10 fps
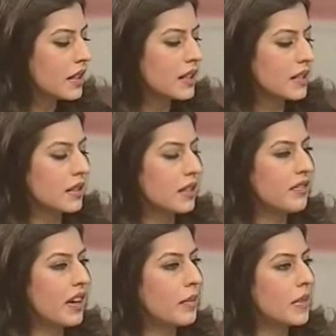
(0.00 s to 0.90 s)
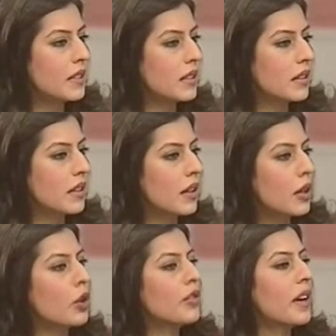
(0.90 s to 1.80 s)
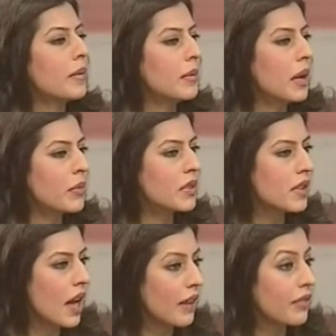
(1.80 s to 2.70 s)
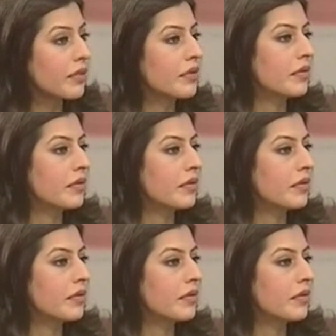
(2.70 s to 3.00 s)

there are certain families and a lot of family members have